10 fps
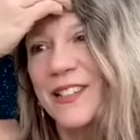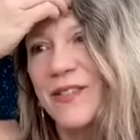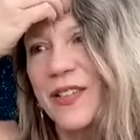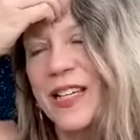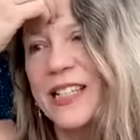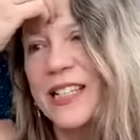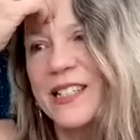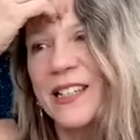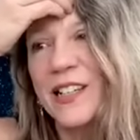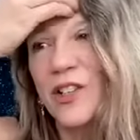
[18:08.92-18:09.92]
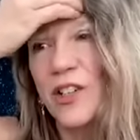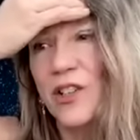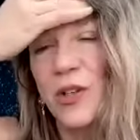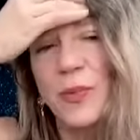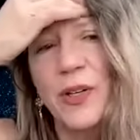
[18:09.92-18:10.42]
Venus conjunct
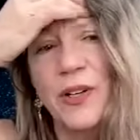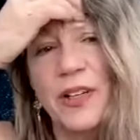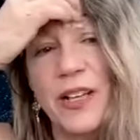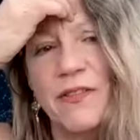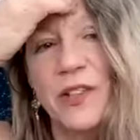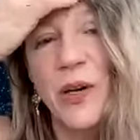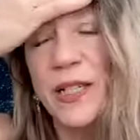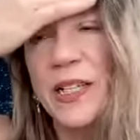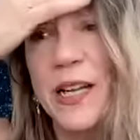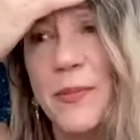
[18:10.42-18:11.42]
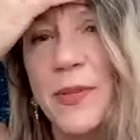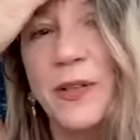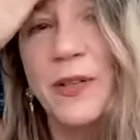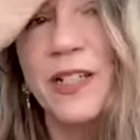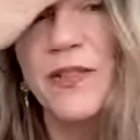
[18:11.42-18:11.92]
Jupiter, yeah, flowing to
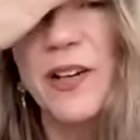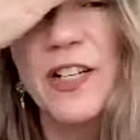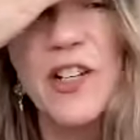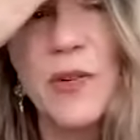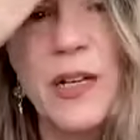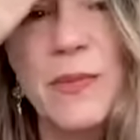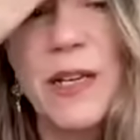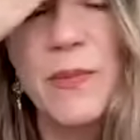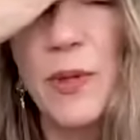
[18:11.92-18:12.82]
Neptune. It's very dreamy and